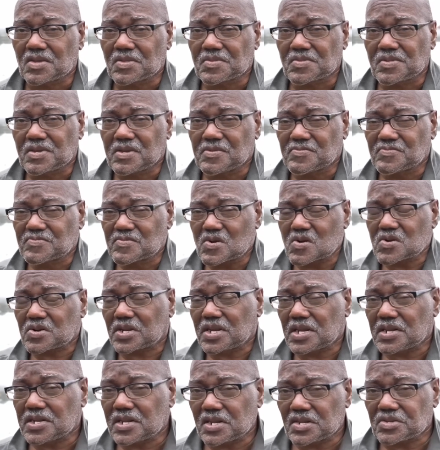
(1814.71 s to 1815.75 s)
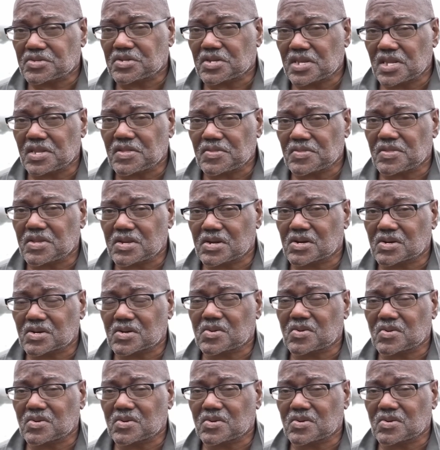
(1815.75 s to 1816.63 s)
The murkiness in their